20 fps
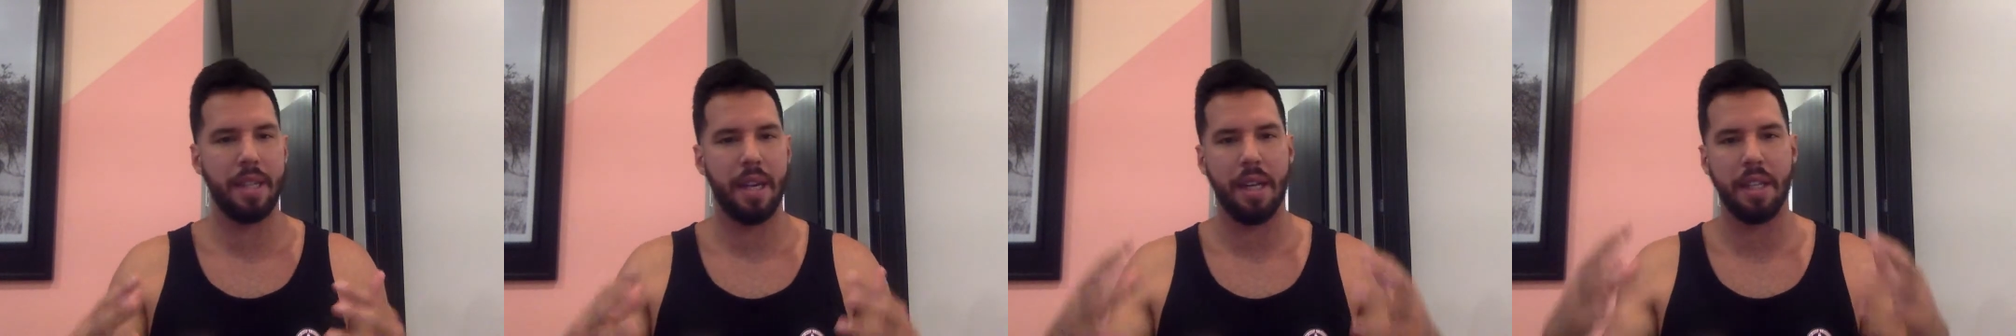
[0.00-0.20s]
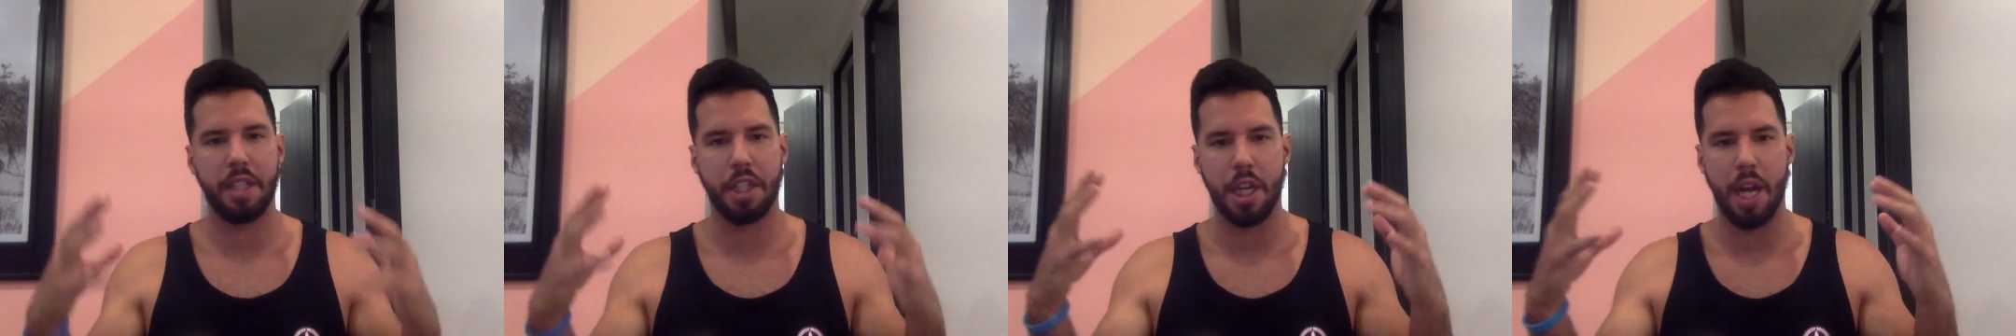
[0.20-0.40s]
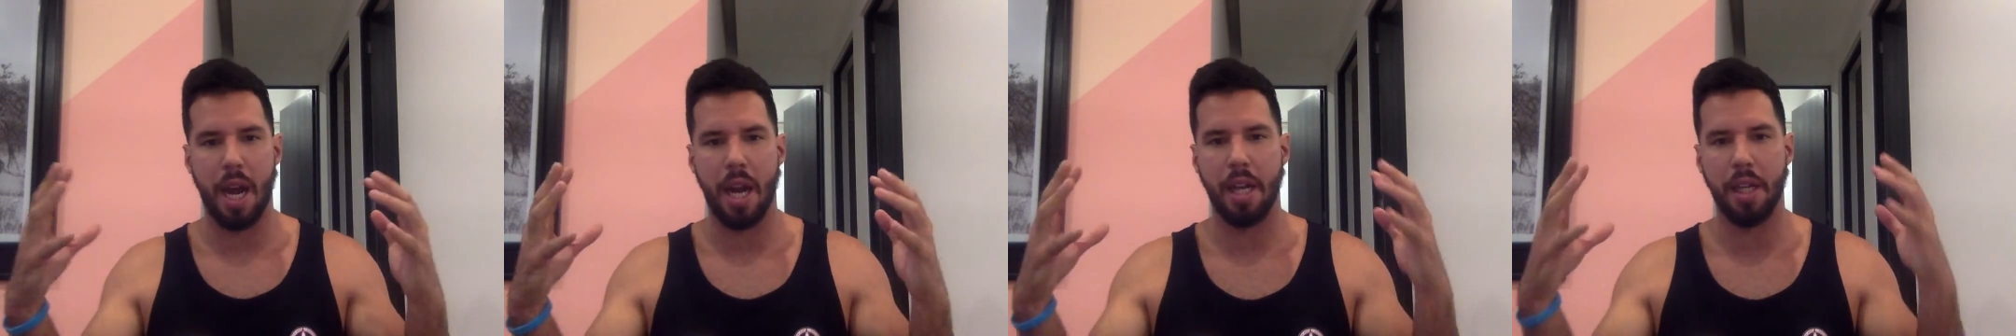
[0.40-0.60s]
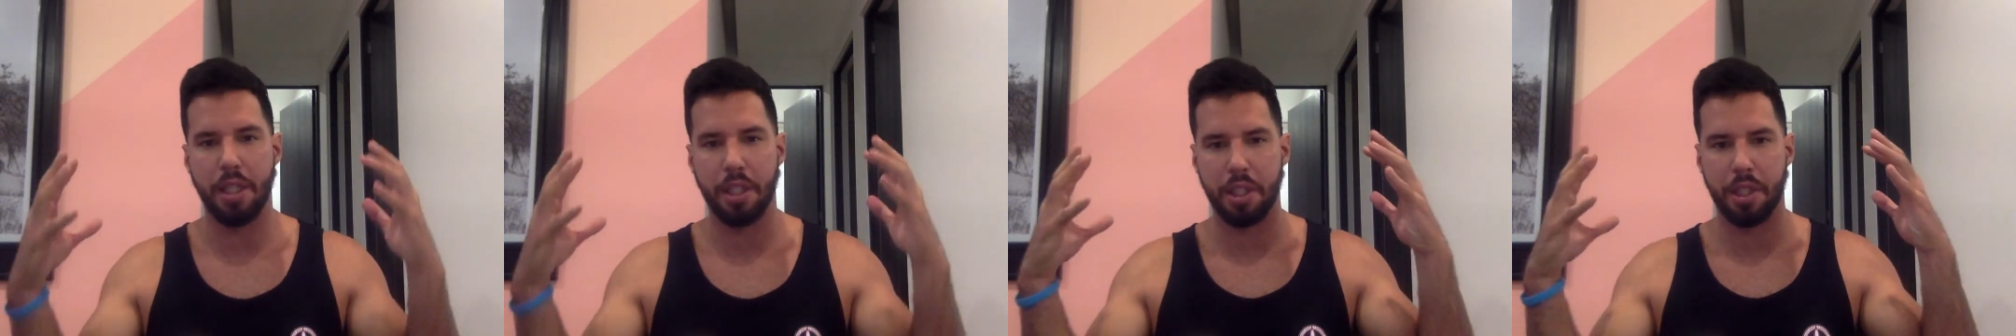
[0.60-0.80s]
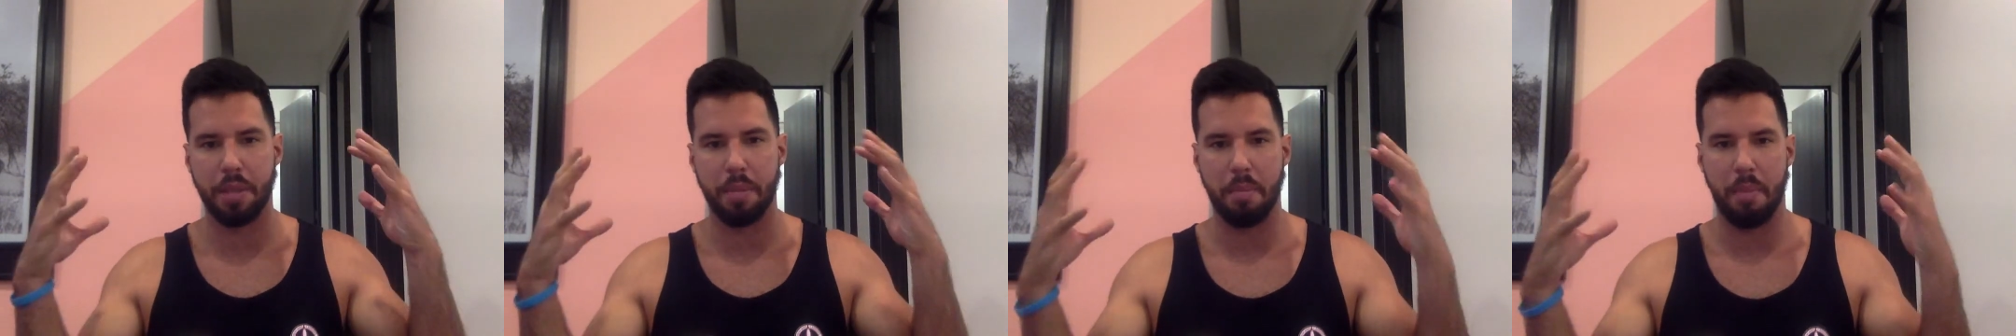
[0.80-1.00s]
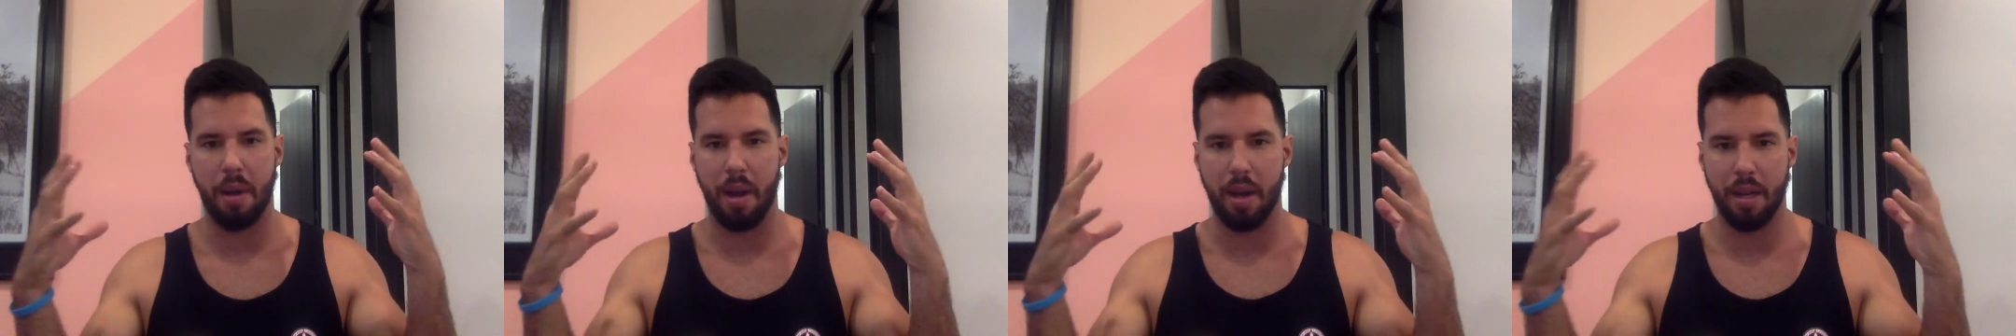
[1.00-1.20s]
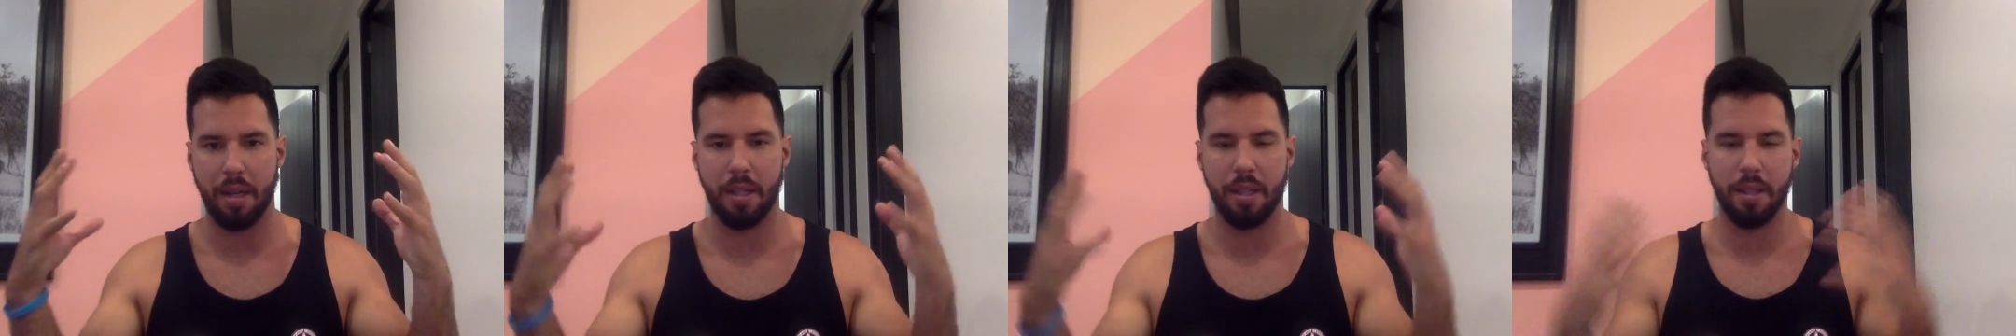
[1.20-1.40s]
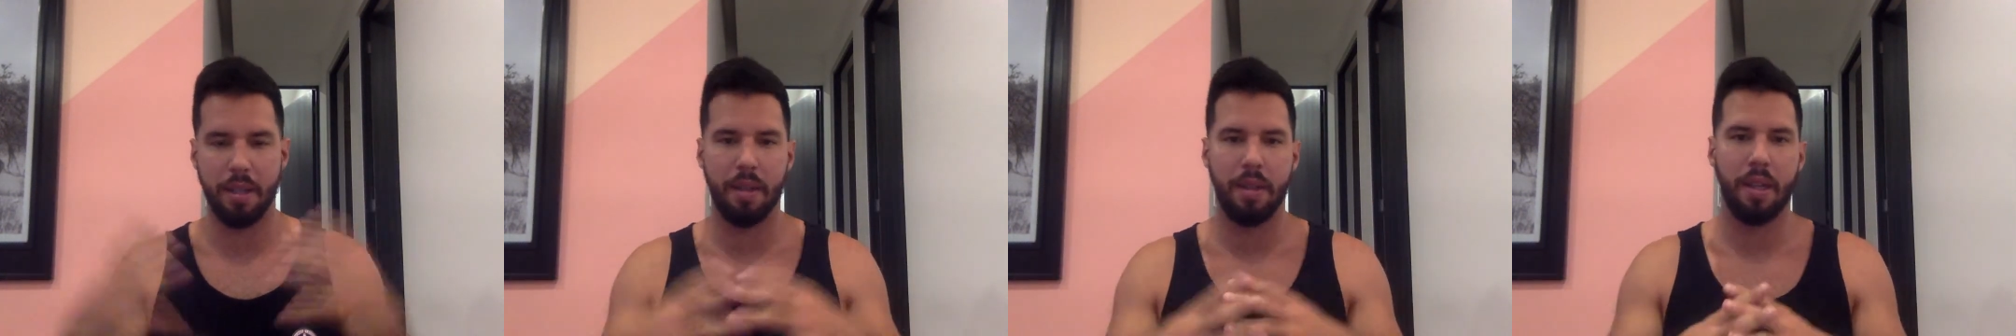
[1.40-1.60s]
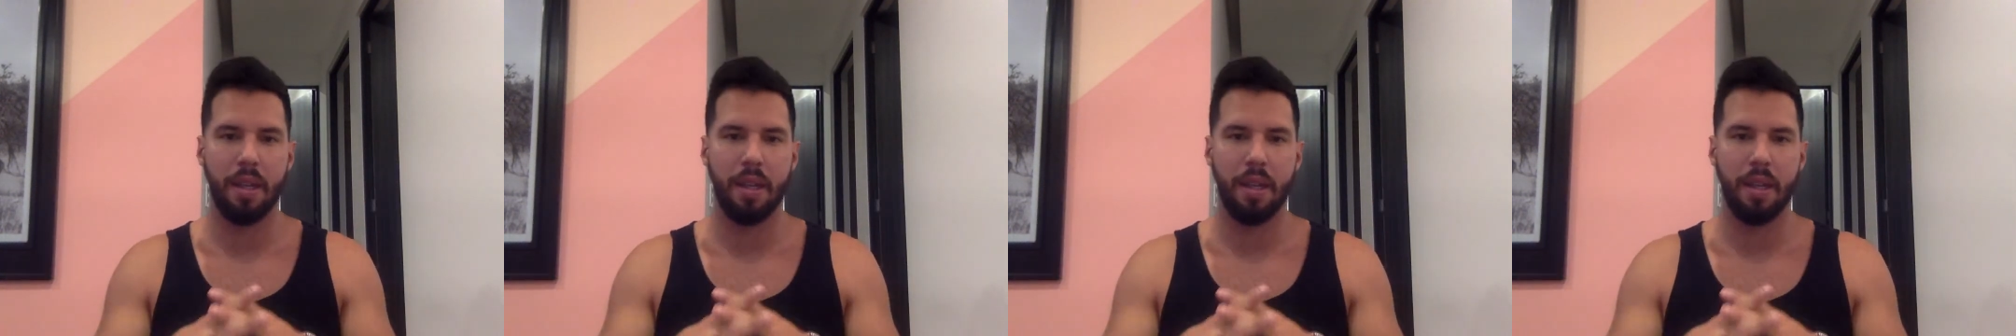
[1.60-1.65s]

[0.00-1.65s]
that challenge the mind